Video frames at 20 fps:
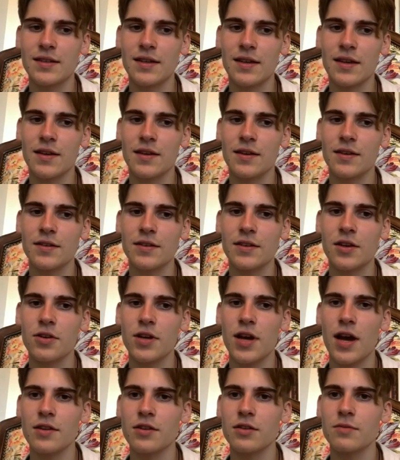to go
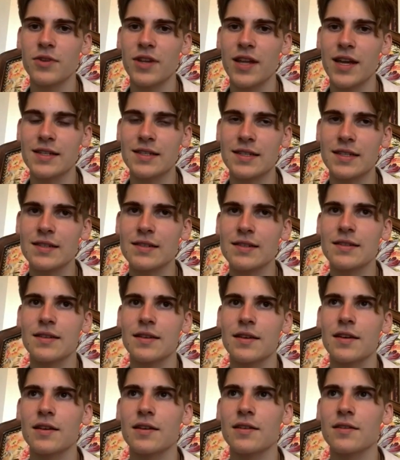to other places,
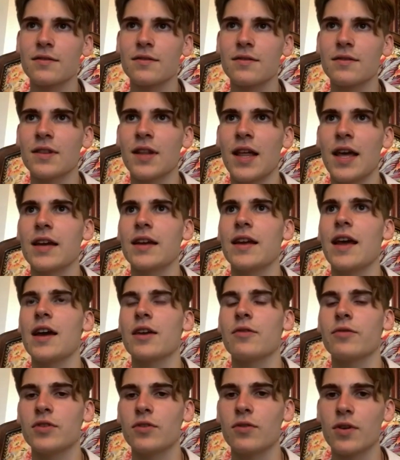uh, like
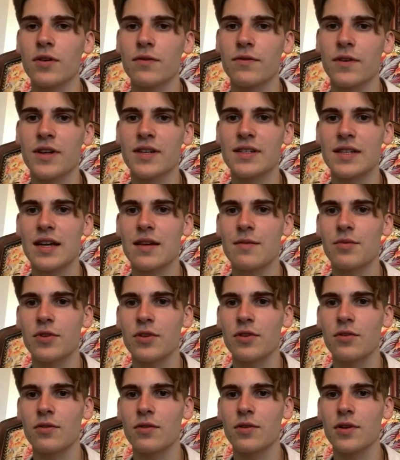Ecuador, for
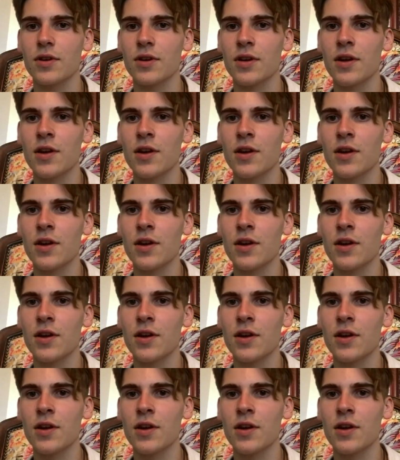example, or,